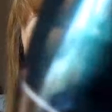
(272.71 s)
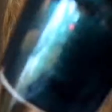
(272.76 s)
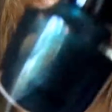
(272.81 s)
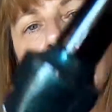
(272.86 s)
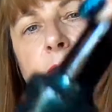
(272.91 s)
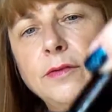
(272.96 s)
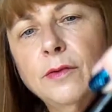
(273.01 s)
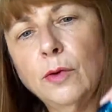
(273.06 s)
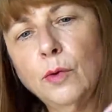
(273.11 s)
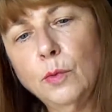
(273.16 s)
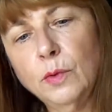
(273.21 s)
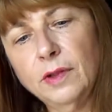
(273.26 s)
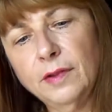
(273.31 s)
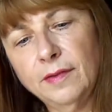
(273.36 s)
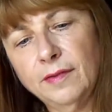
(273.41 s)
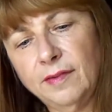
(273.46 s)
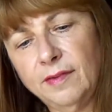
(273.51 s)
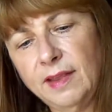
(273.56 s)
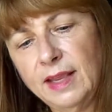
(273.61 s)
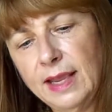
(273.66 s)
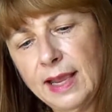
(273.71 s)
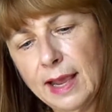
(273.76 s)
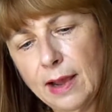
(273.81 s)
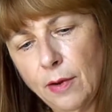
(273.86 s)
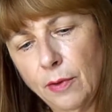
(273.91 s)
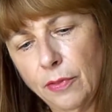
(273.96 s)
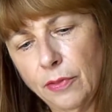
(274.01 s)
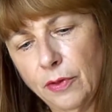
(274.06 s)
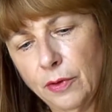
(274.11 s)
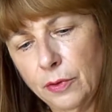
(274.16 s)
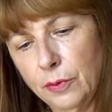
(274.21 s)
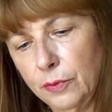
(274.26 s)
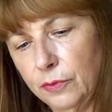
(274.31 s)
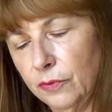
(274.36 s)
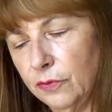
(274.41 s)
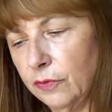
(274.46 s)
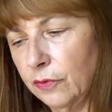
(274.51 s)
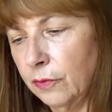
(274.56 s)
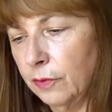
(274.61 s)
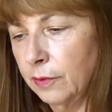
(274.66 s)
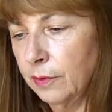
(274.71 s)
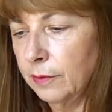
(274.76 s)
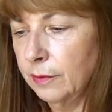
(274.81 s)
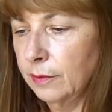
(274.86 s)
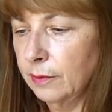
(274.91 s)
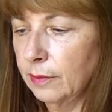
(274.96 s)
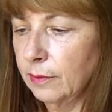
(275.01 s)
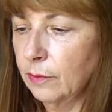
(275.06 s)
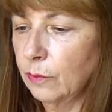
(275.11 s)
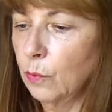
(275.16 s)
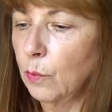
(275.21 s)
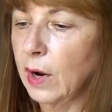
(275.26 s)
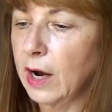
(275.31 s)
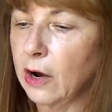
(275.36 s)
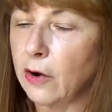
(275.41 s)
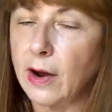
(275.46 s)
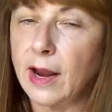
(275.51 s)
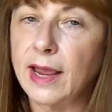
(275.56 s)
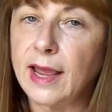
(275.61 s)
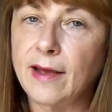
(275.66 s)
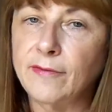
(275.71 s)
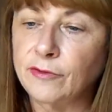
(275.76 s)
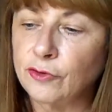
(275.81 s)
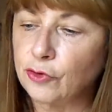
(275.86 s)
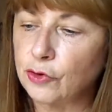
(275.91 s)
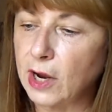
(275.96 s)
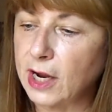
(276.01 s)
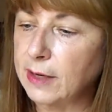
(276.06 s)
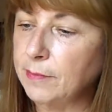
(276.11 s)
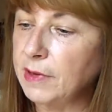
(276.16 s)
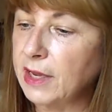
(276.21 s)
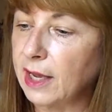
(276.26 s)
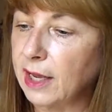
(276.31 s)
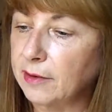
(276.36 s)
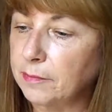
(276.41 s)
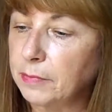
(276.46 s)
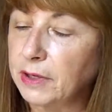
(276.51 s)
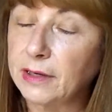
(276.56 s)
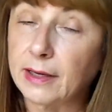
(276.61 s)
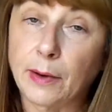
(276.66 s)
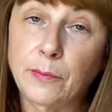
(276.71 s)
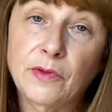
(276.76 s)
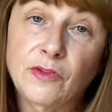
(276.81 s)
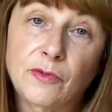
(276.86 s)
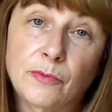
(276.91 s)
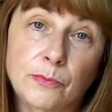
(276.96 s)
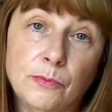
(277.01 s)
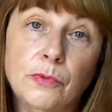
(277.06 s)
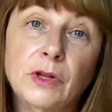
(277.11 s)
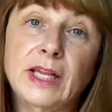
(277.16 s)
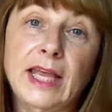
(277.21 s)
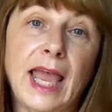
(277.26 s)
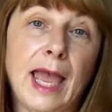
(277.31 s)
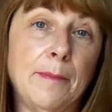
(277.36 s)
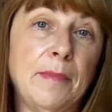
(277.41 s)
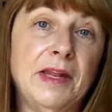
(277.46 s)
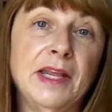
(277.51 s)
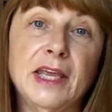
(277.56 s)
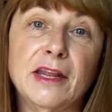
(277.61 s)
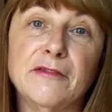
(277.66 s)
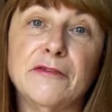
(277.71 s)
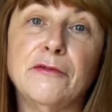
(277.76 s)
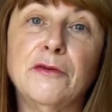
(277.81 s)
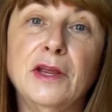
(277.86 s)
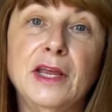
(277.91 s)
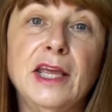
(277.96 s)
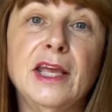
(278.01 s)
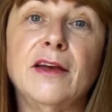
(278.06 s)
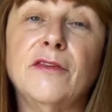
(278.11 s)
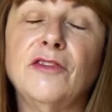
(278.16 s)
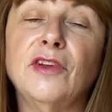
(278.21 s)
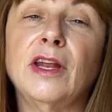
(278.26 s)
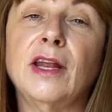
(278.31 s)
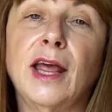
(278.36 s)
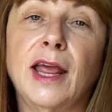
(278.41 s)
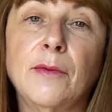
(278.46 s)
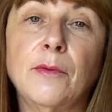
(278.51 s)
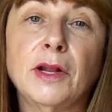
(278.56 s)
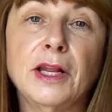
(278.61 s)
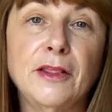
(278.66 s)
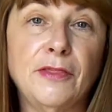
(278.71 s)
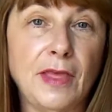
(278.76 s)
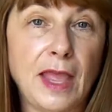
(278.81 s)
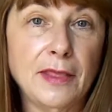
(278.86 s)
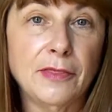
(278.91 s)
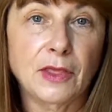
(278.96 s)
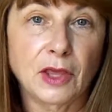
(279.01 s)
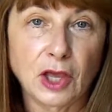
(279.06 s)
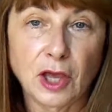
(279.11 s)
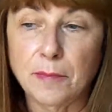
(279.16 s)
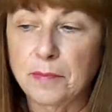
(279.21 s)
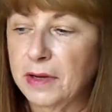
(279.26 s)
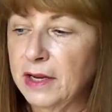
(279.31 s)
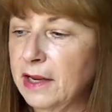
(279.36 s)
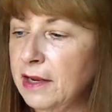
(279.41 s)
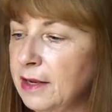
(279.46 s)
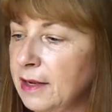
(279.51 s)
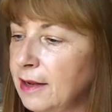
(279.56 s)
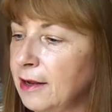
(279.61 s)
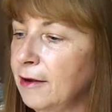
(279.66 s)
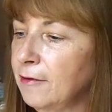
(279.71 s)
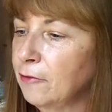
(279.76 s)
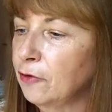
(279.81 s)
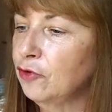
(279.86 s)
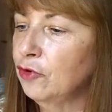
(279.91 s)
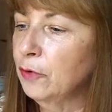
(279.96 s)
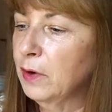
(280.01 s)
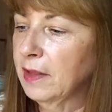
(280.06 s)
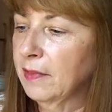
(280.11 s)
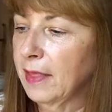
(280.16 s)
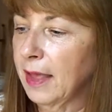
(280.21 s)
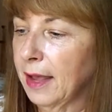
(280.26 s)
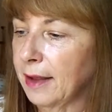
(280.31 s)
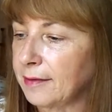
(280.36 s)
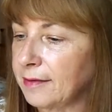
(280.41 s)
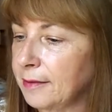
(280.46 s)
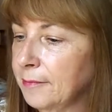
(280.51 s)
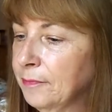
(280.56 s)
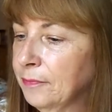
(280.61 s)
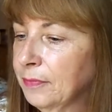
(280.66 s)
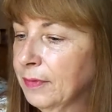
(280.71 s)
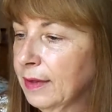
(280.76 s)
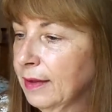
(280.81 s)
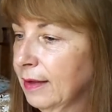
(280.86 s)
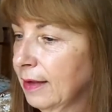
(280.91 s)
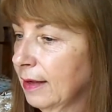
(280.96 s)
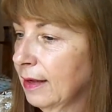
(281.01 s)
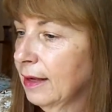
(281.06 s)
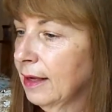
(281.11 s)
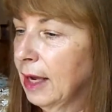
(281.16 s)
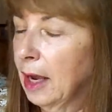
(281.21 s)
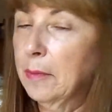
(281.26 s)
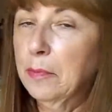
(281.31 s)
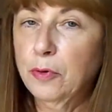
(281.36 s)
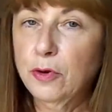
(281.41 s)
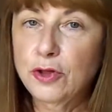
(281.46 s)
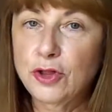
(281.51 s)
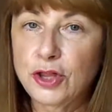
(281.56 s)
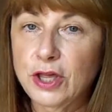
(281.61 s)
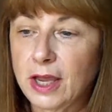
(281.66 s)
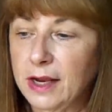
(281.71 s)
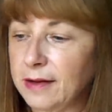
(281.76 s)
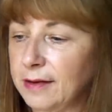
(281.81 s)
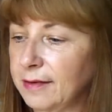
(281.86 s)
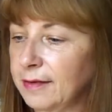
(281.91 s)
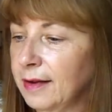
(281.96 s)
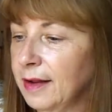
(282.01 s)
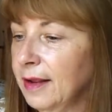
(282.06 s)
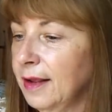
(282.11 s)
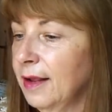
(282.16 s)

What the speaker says: So we'll see how those wear. I haven't tried them yet, but I was really happy to get a free gift, and I really thank the company for doing that. I appreciate it.